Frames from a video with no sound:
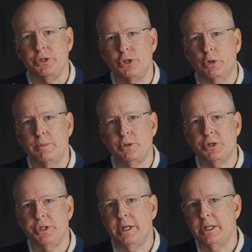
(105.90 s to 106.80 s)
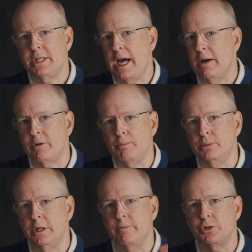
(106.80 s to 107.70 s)
the scripture says, out of the
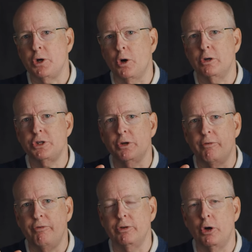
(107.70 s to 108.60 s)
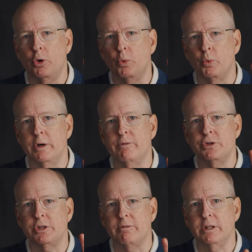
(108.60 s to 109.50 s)
believer's heart shall flow
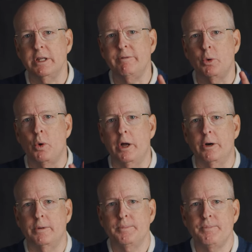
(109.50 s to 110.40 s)
rivers of living water.